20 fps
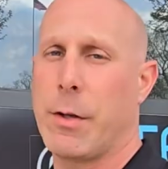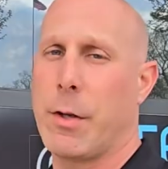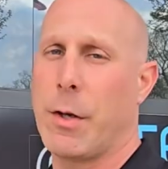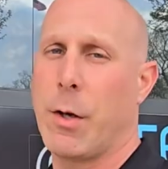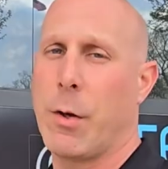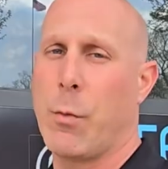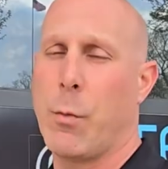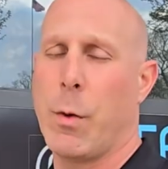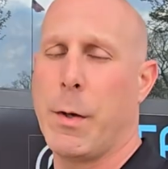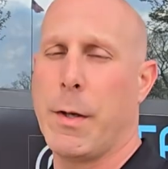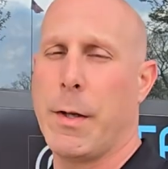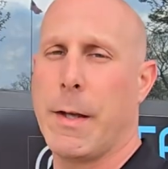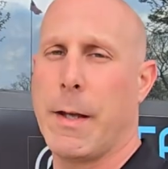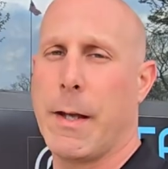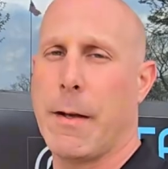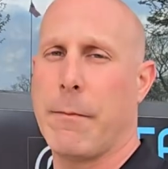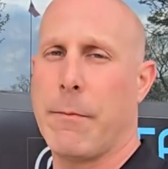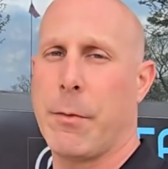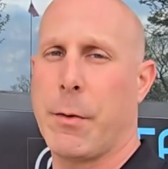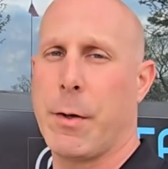you know what you
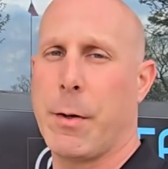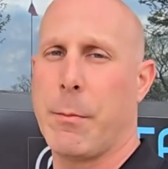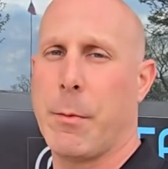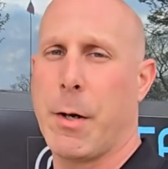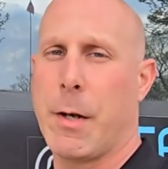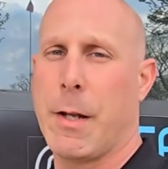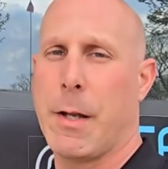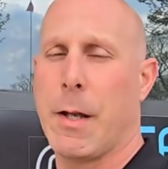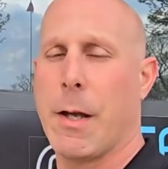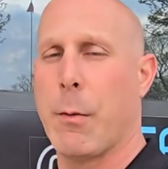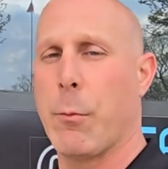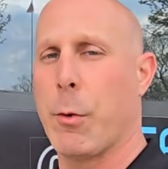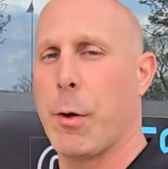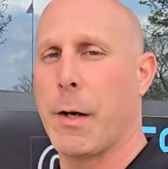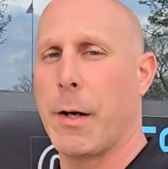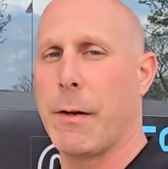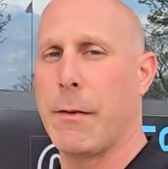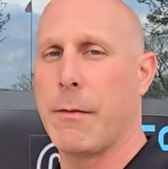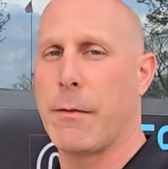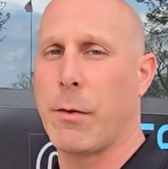get for your money. And we're
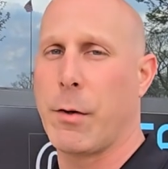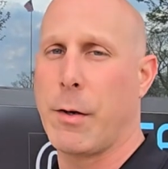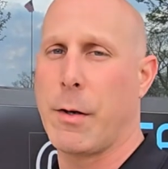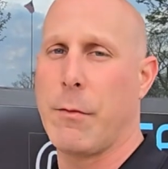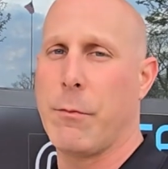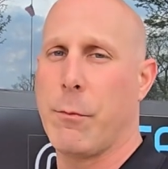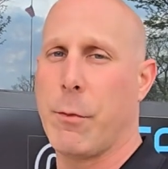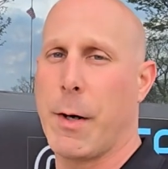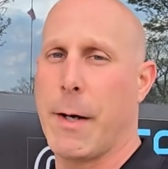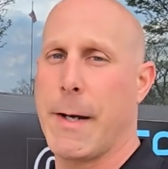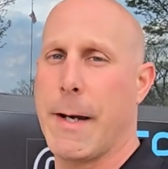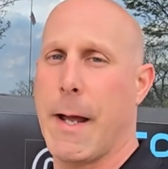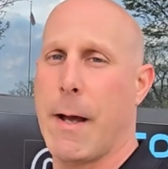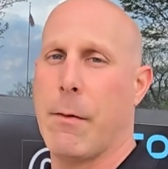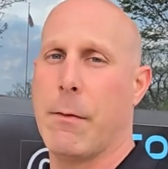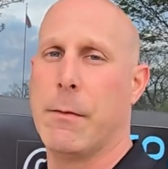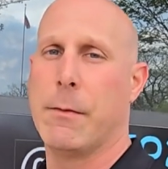going to get started right now.